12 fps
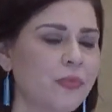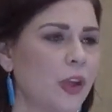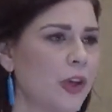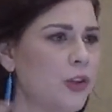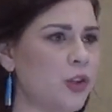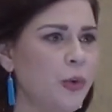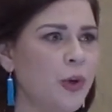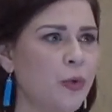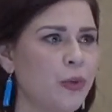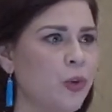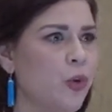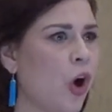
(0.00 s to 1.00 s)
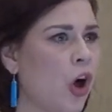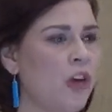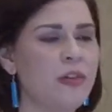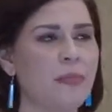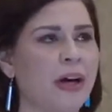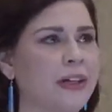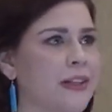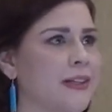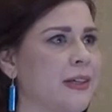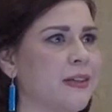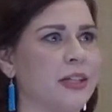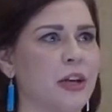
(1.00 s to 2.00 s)
So we go through all the bodily
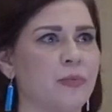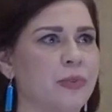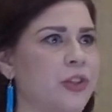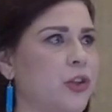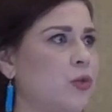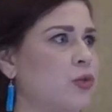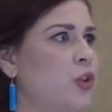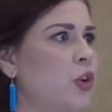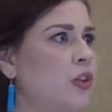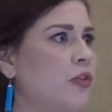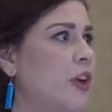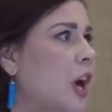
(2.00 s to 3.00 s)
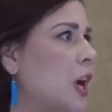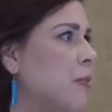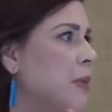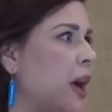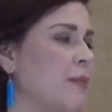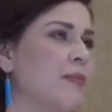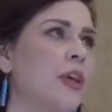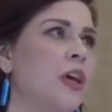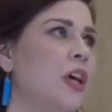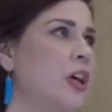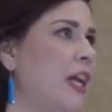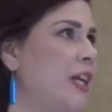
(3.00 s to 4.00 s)
systems. You know, do you have
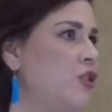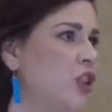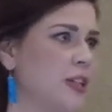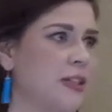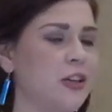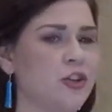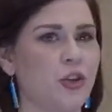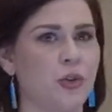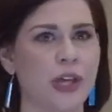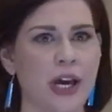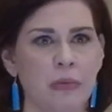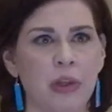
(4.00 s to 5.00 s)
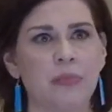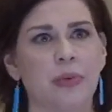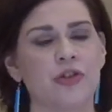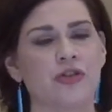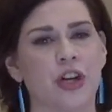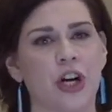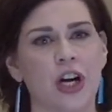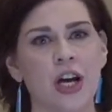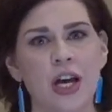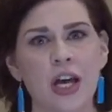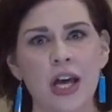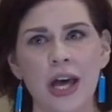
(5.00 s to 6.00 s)
any chest issues, high blood pressure,
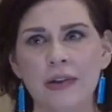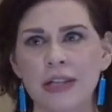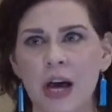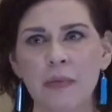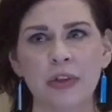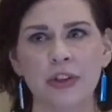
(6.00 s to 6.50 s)
abdominal